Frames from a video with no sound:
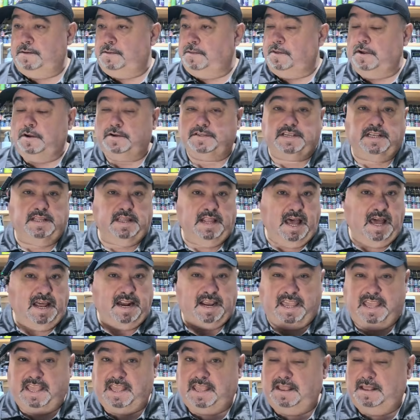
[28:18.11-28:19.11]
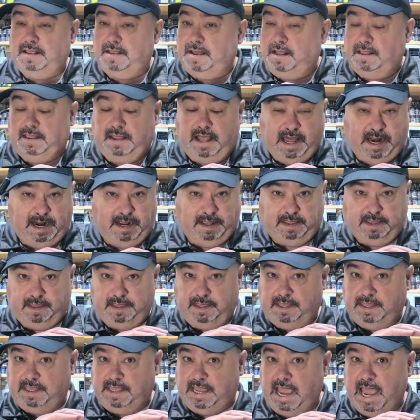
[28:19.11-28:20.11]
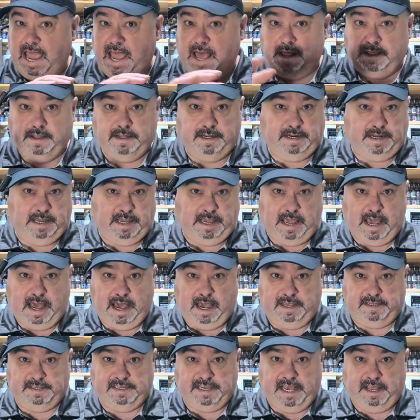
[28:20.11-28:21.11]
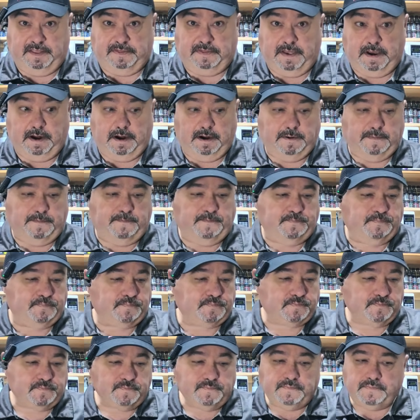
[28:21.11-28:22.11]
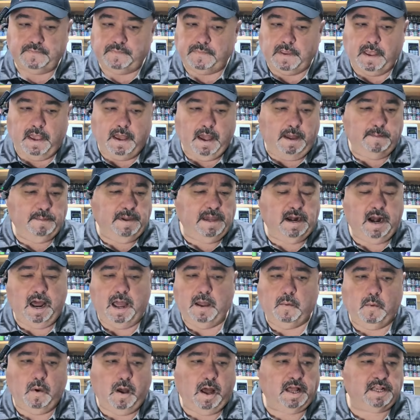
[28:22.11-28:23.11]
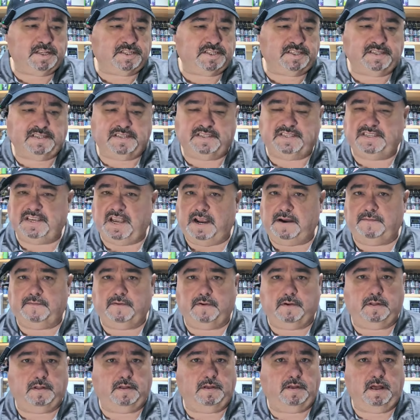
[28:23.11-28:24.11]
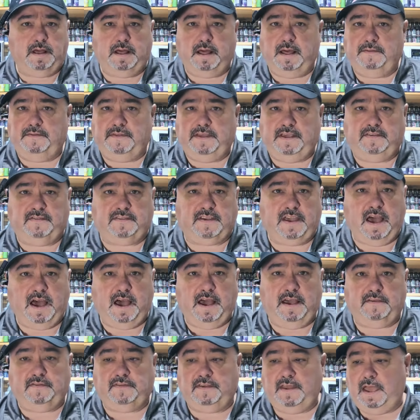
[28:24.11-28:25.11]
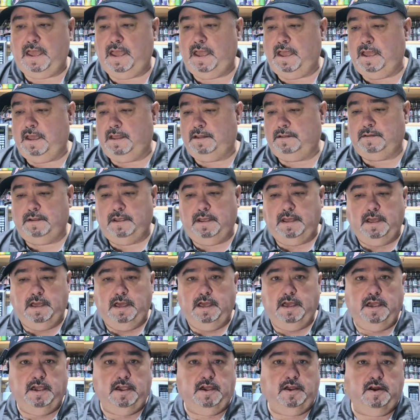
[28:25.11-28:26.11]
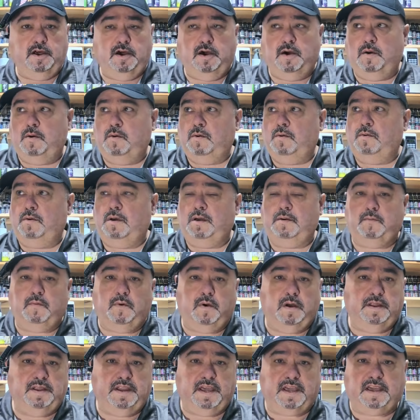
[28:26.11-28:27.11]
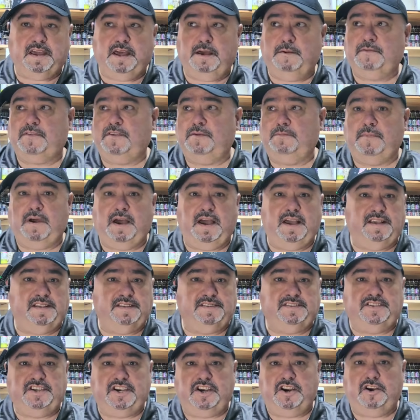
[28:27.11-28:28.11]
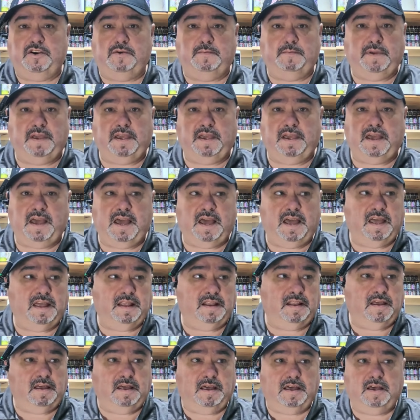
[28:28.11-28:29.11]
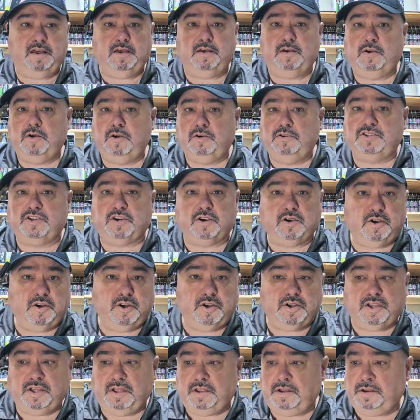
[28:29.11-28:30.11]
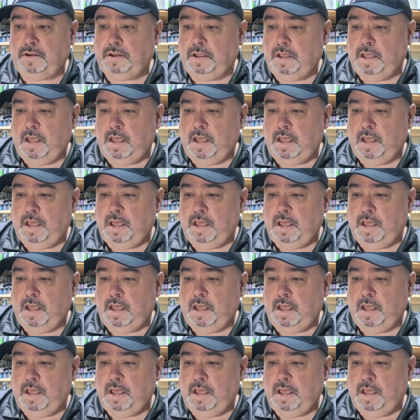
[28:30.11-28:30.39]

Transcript: There's a lot of talented guys out there. I mean, I watched several of these guys, and, you know, one that comes to mind is Jeremy at Whozer Hooking.